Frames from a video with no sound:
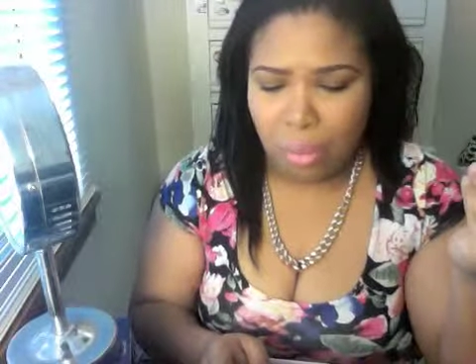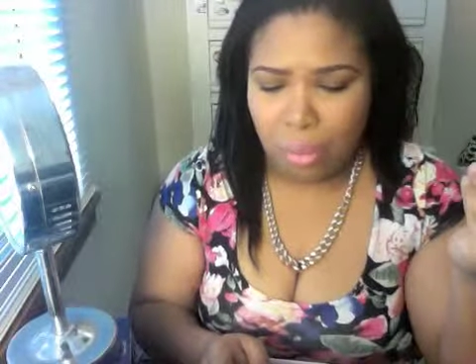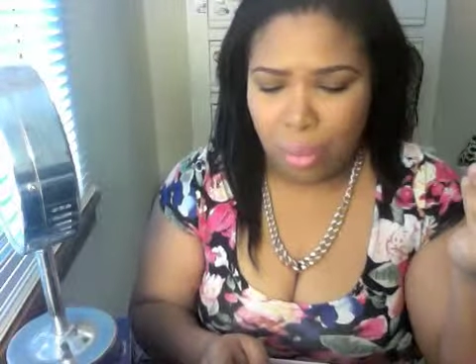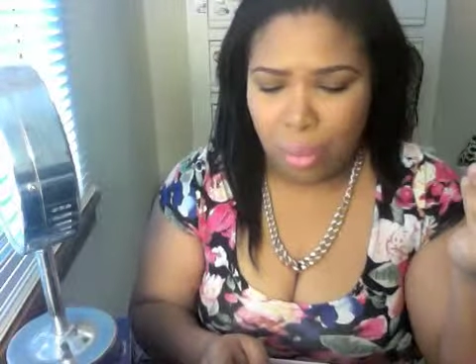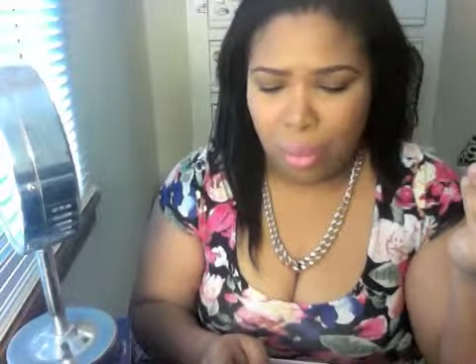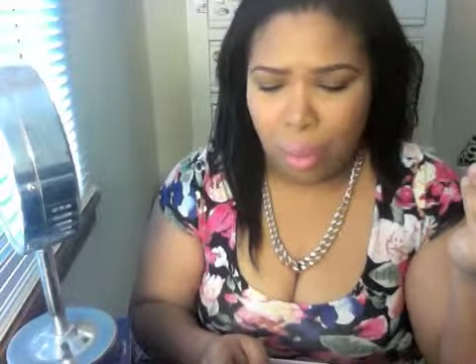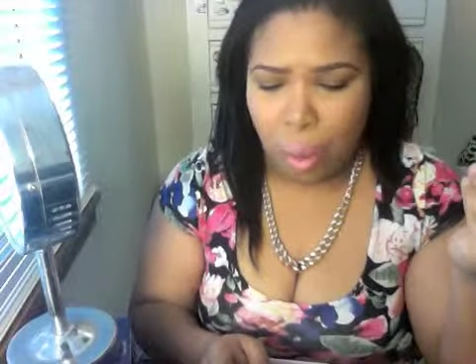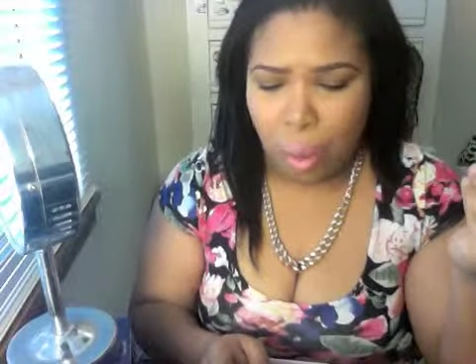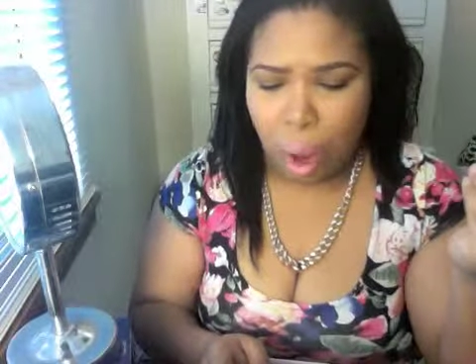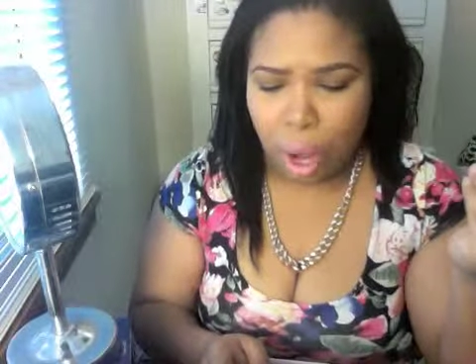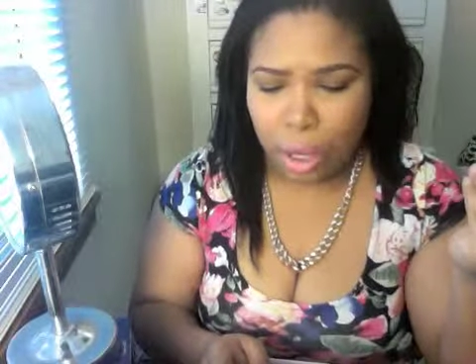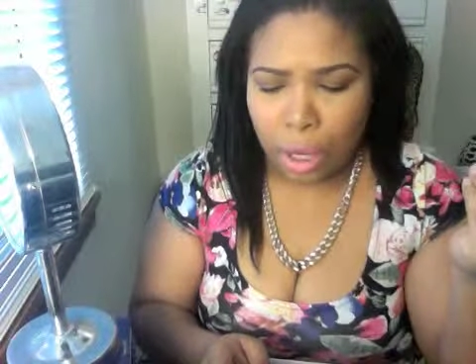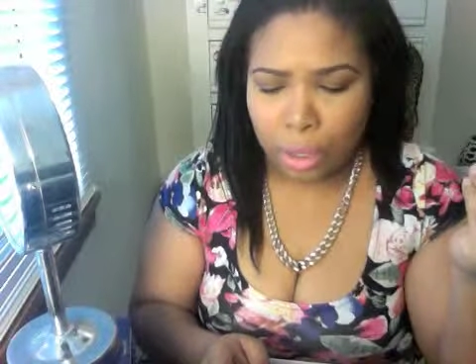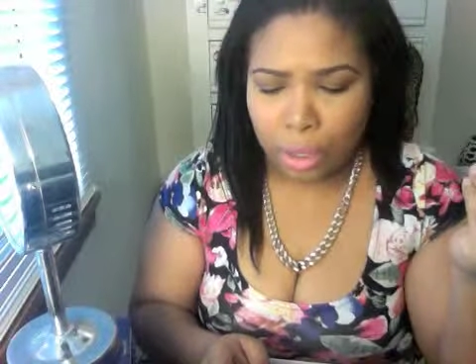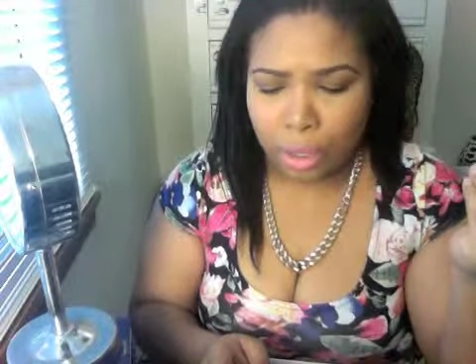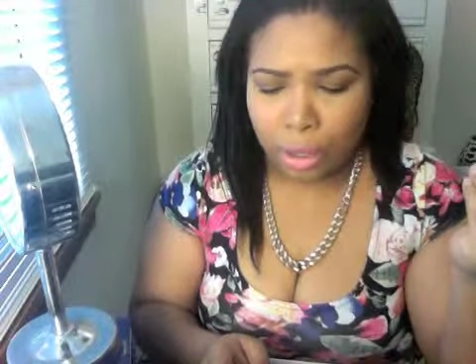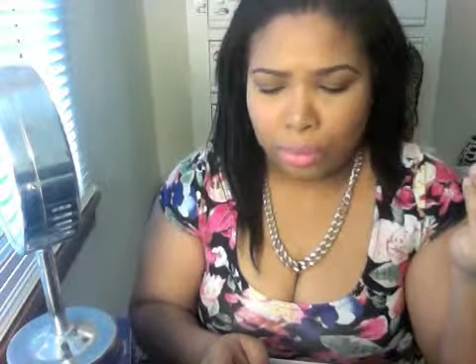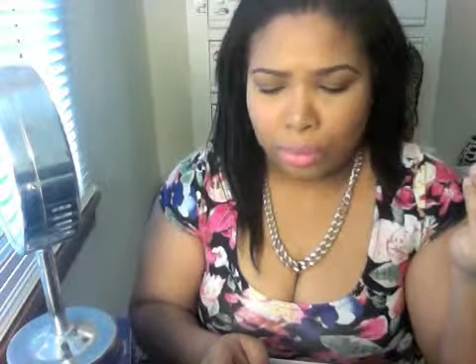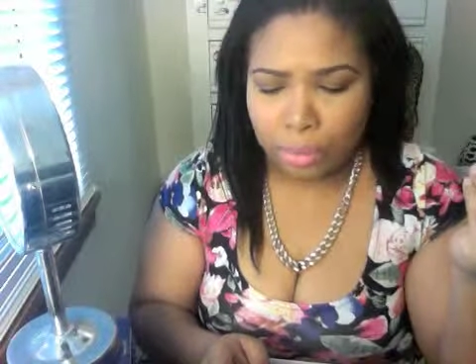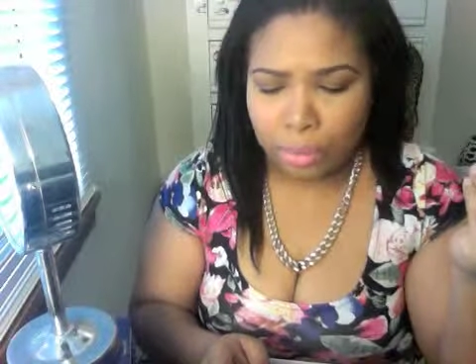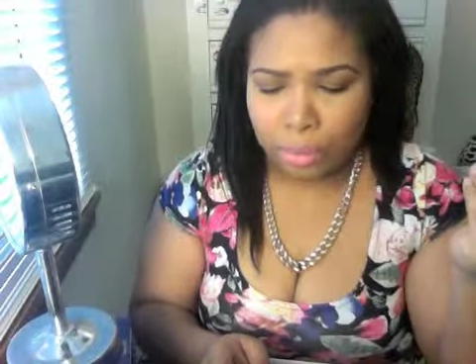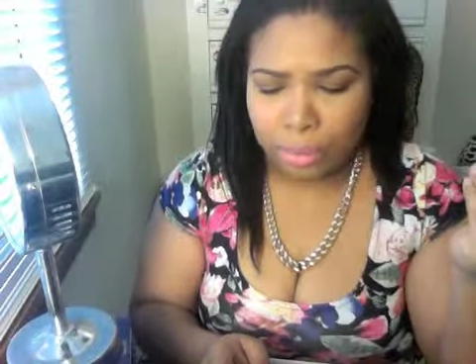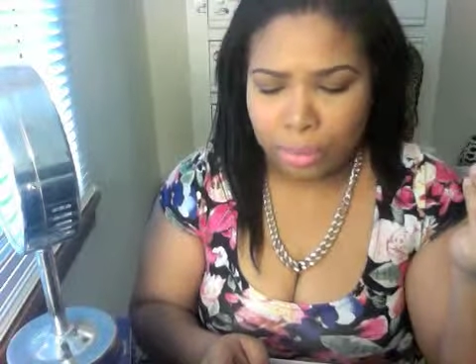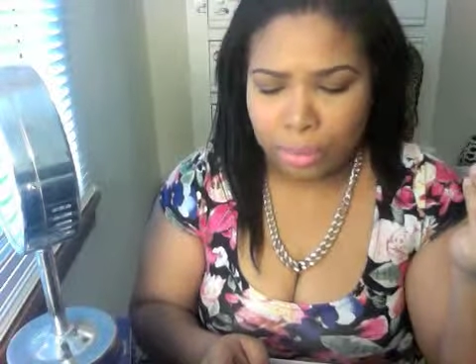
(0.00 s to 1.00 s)

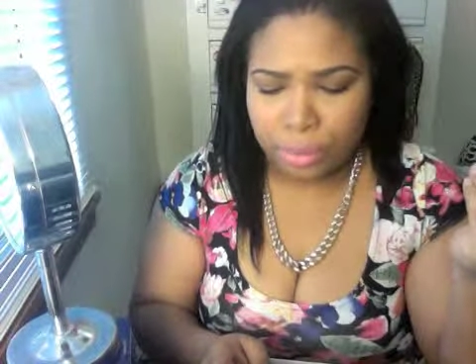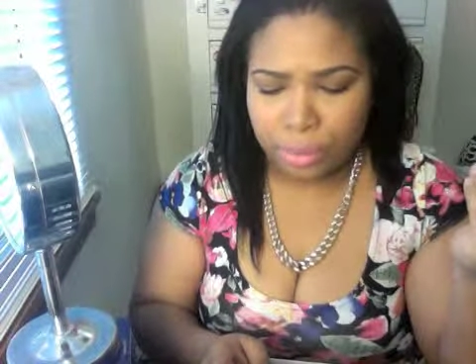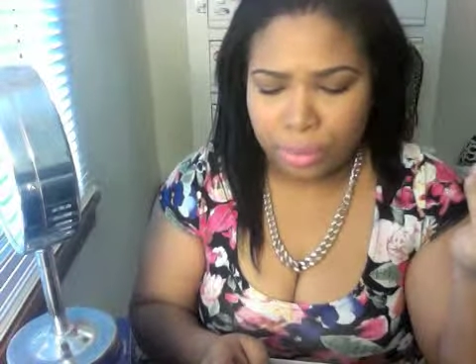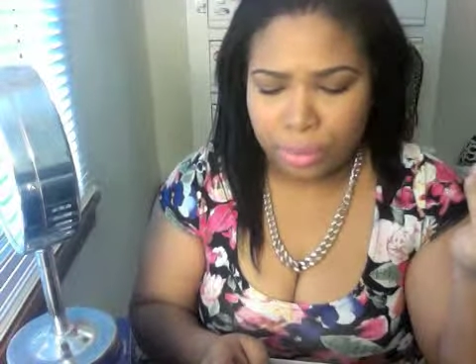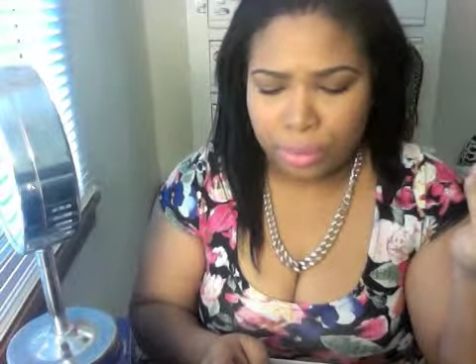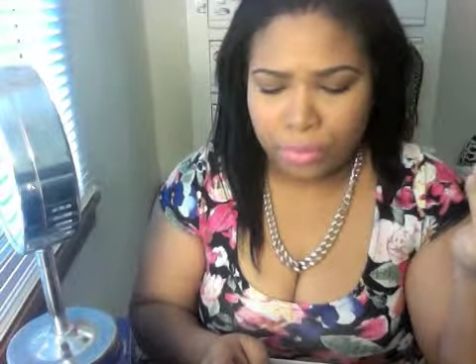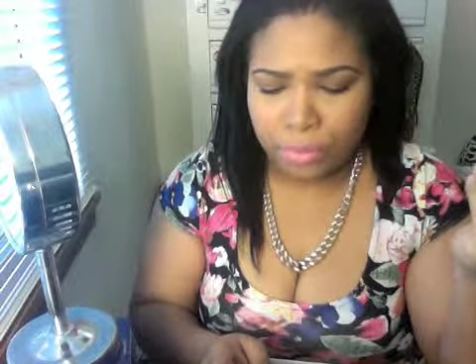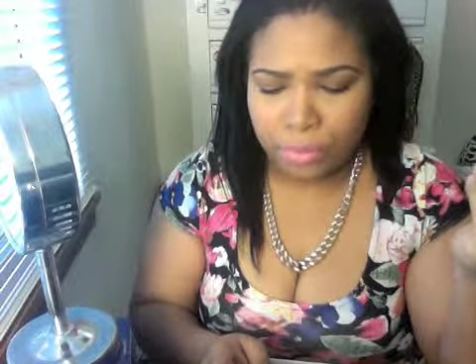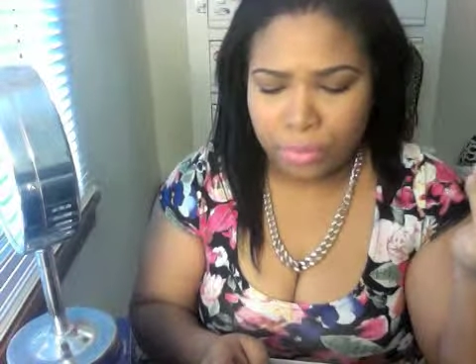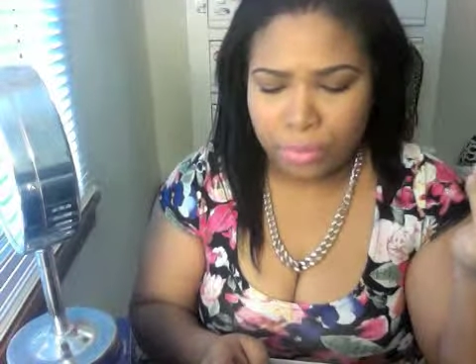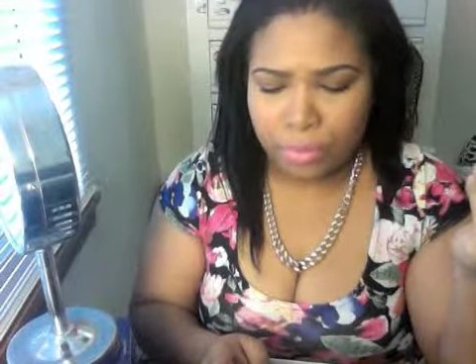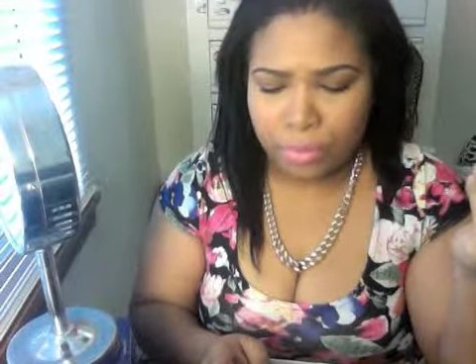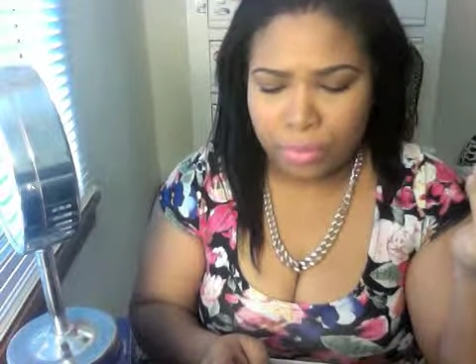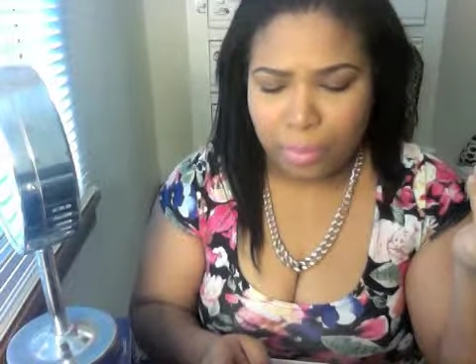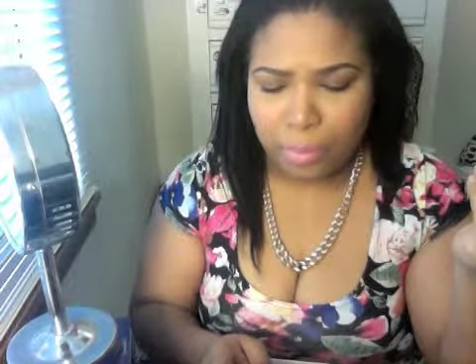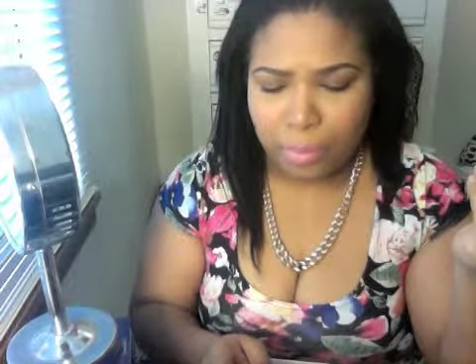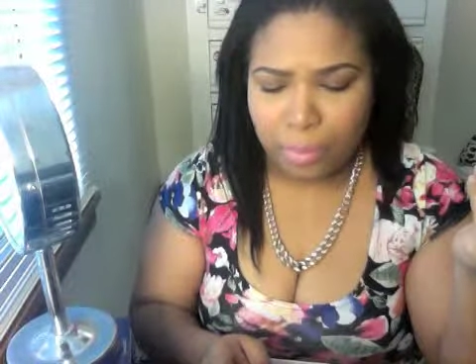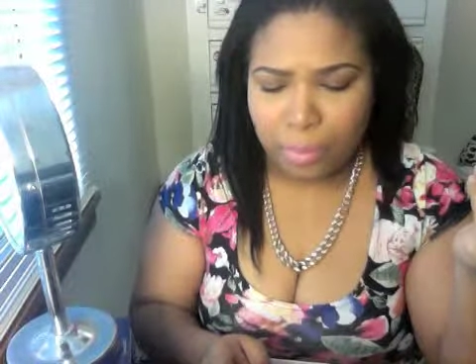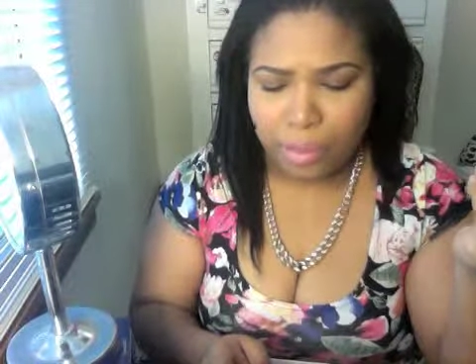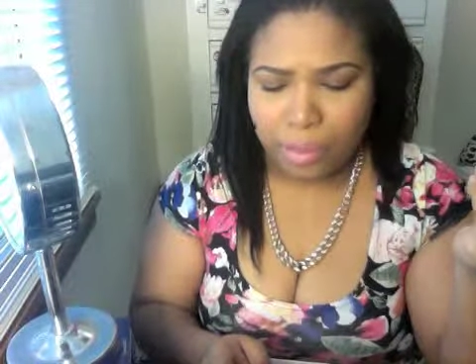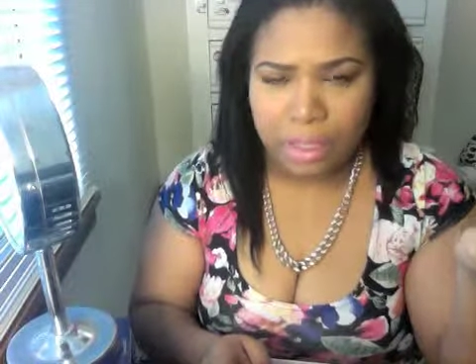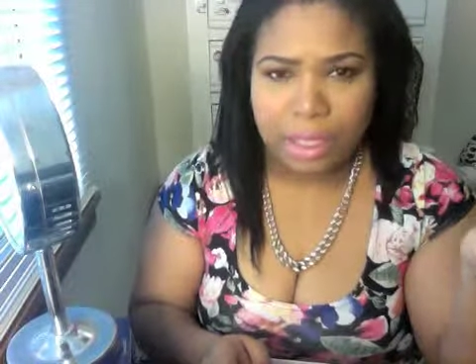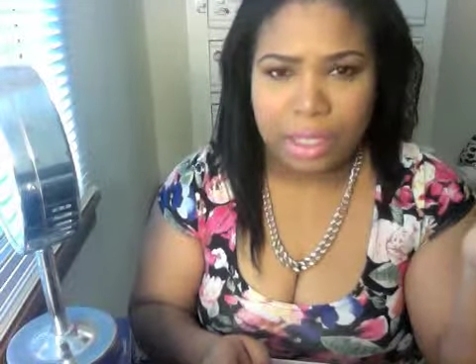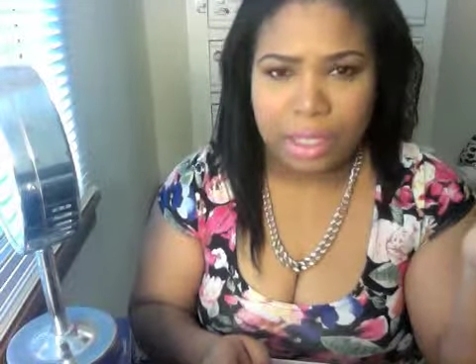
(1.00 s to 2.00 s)
waterproof,
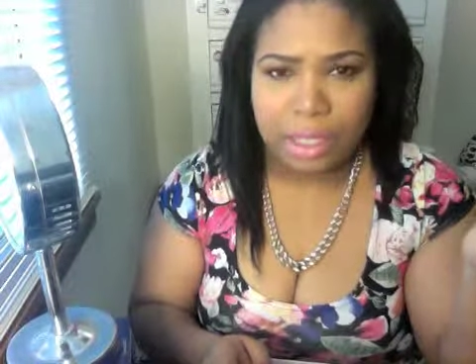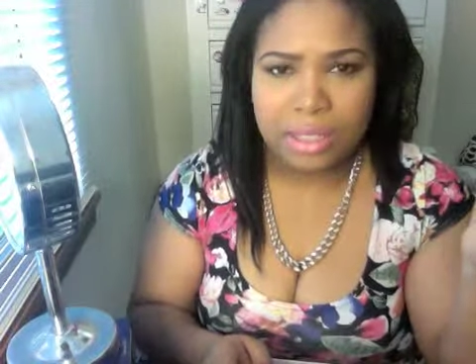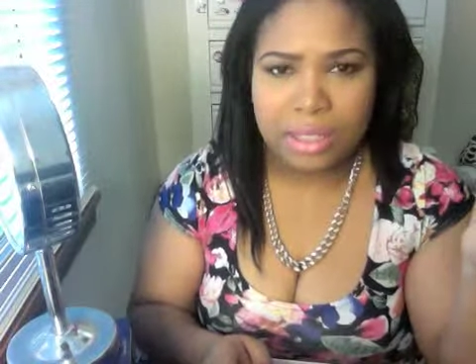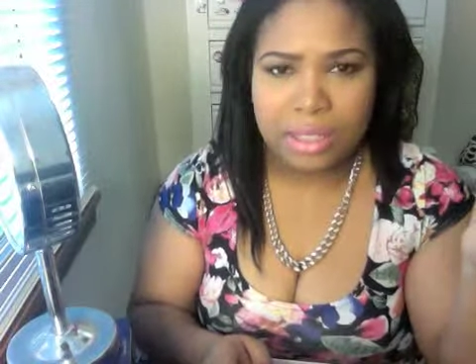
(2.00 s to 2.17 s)
but